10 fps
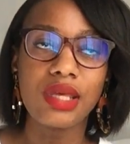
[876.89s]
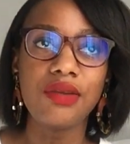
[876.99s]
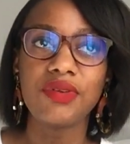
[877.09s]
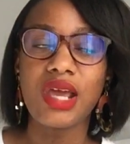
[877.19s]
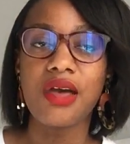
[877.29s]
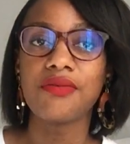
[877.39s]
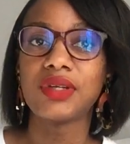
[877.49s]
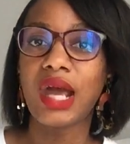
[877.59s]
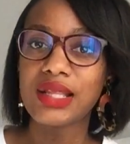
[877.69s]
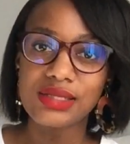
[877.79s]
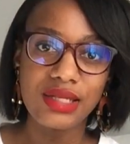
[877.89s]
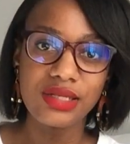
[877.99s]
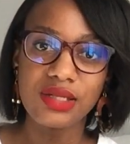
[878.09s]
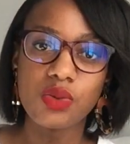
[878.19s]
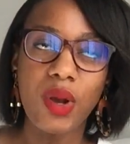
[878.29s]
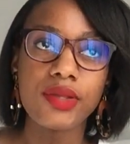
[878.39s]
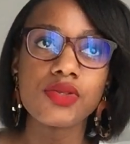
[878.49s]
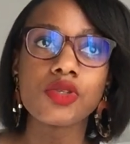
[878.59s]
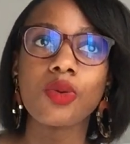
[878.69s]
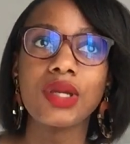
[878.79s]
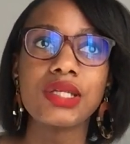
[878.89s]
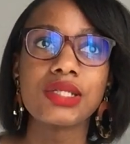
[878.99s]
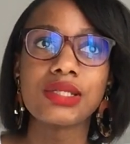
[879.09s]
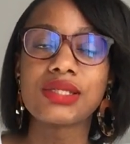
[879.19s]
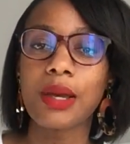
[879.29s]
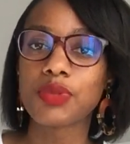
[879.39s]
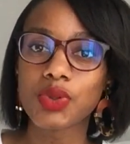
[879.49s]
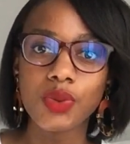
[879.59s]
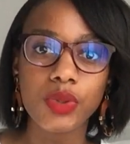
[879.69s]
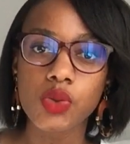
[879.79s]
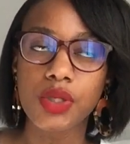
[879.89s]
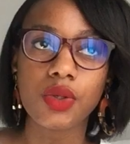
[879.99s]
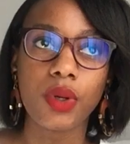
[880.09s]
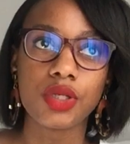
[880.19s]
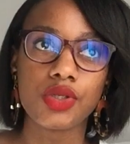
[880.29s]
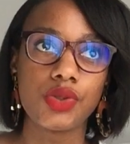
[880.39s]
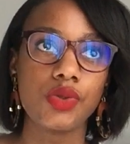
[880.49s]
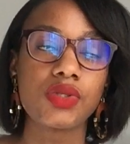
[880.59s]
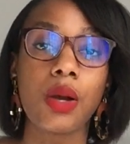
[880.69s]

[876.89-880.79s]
They even have an unscented one, so it's up to you which one you want to choose.